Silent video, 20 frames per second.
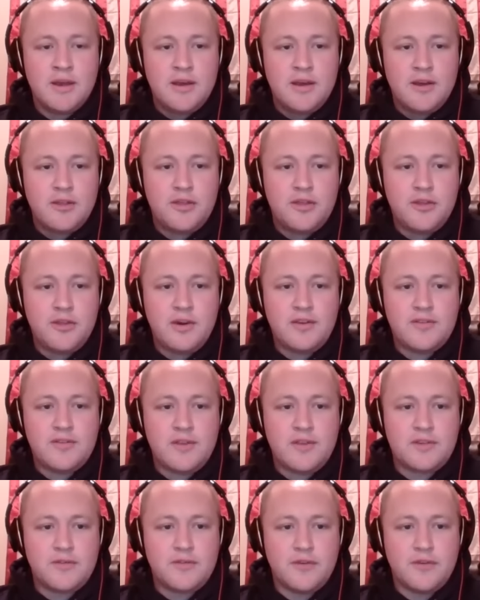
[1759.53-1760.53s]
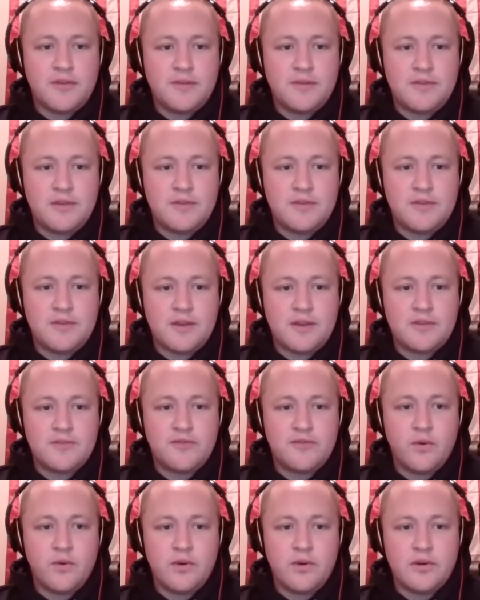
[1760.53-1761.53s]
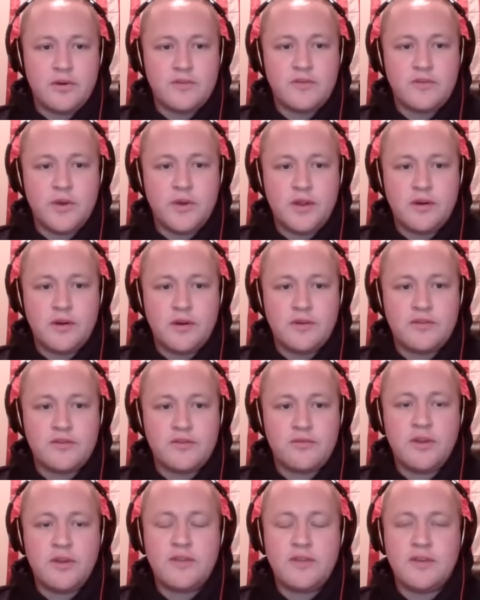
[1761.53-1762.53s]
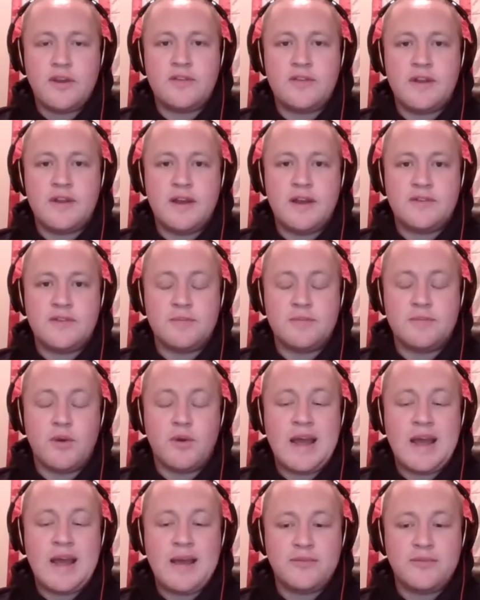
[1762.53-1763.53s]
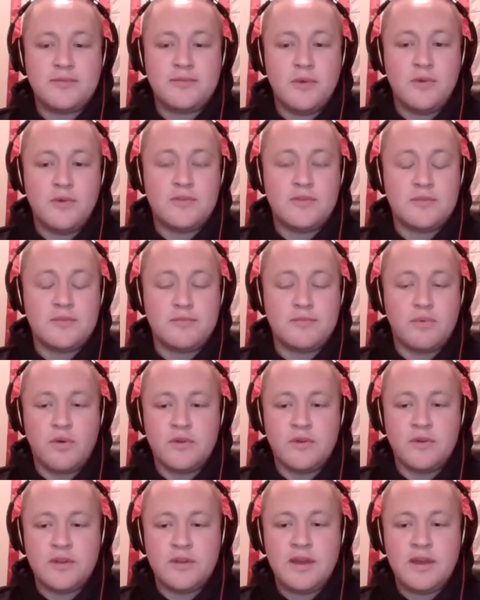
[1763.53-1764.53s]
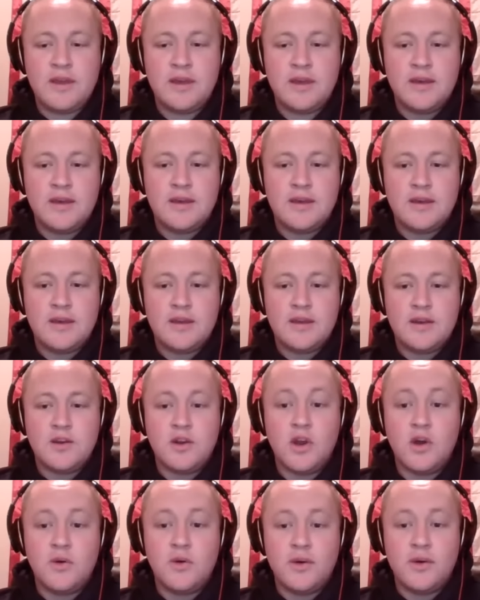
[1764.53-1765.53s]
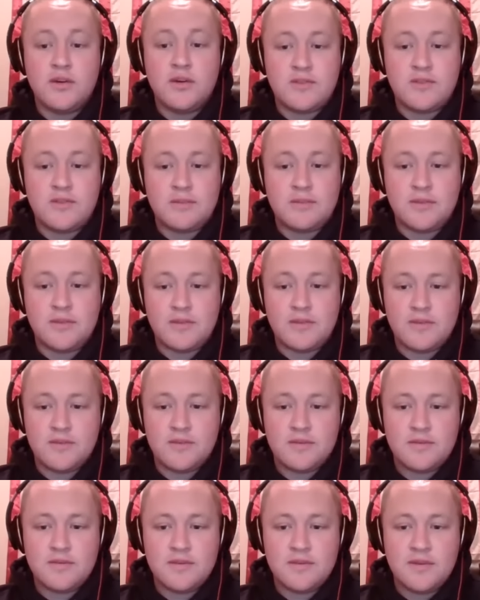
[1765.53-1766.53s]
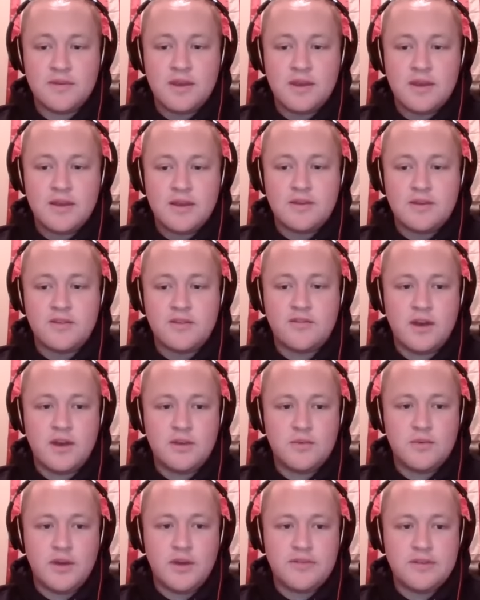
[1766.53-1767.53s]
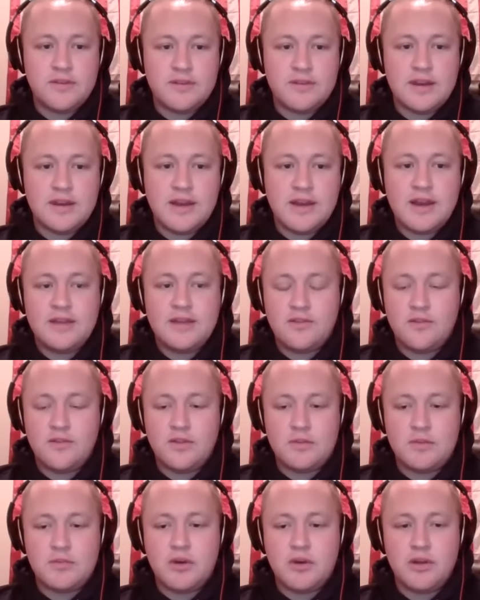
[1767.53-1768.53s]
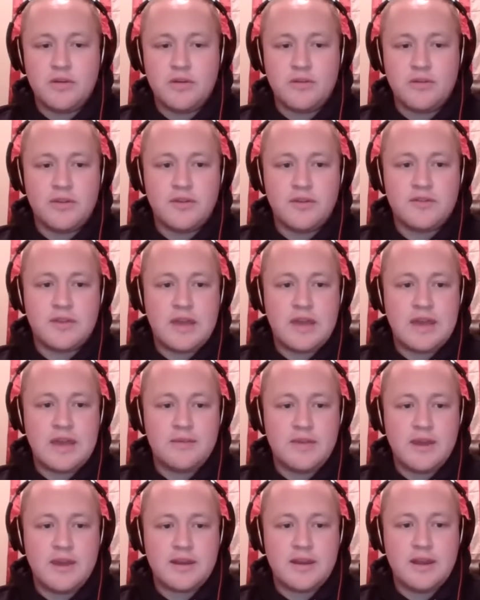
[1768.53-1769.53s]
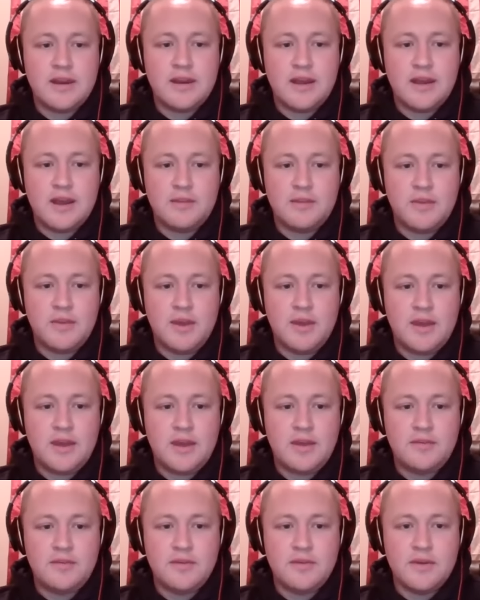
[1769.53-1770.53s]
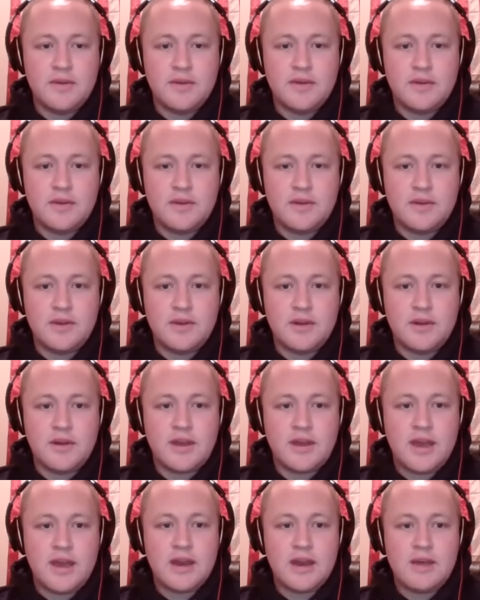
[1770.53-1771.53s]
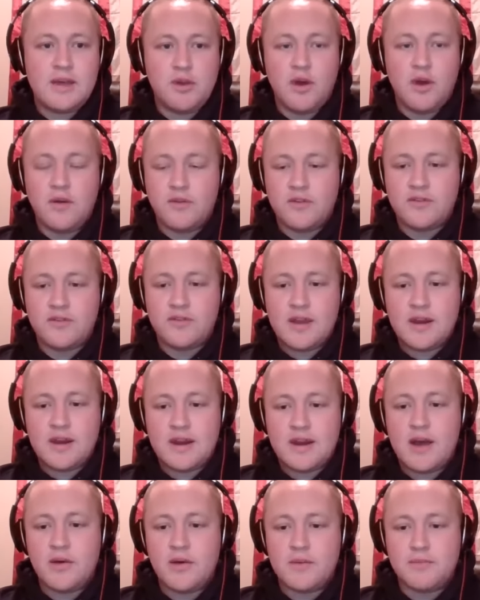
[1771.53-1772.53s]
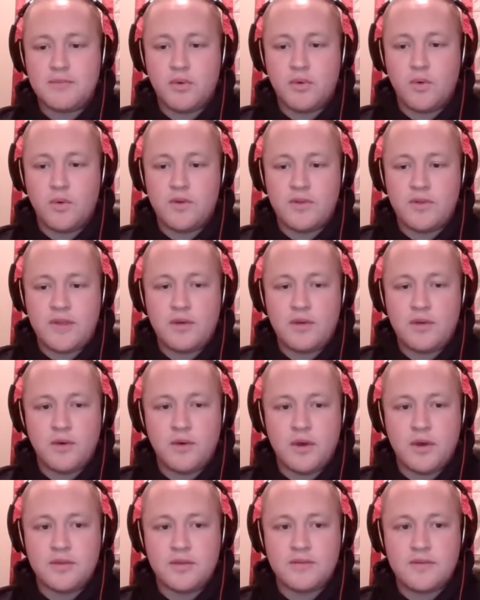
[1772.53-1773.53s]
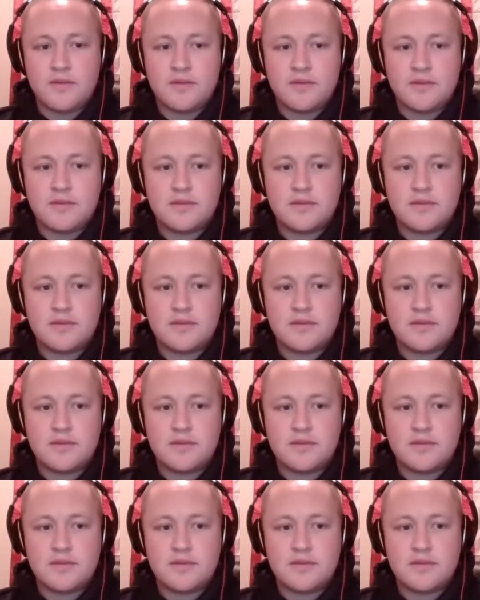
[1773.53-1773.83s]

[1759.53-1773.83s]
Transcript: 36 for 56, 420 yards, 3 touchdowns, and perhaps most importantly, no interceptions. Deshaun Watson did not turn the ball over in this game, and that cannot be, it cannot be overstated how important that was.